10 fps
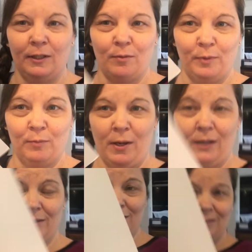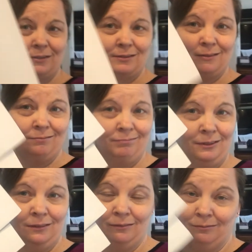we got big packets because
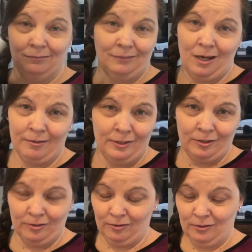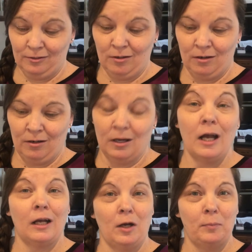our returns are
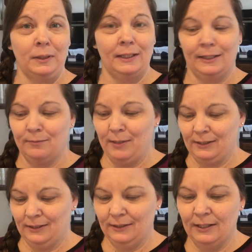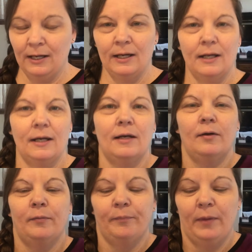a complicated mess.
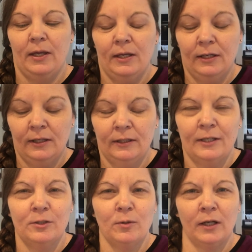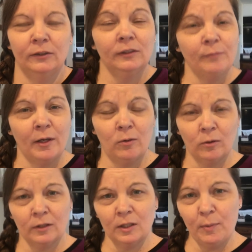And I do actually make
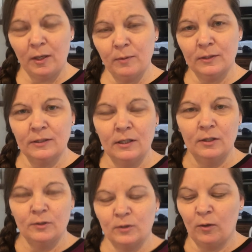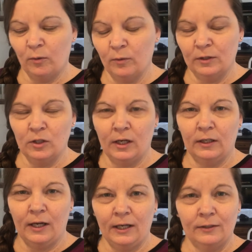quarterly payments, so the
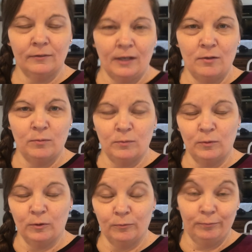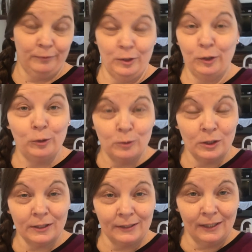check I had to write, or the 2
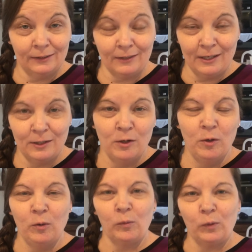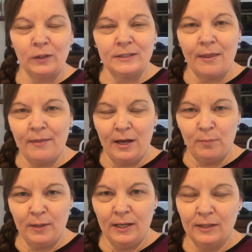checks I had to write, weren't
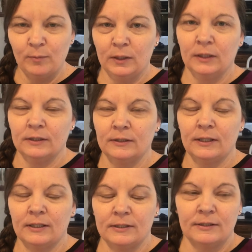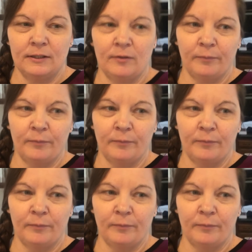that bad because as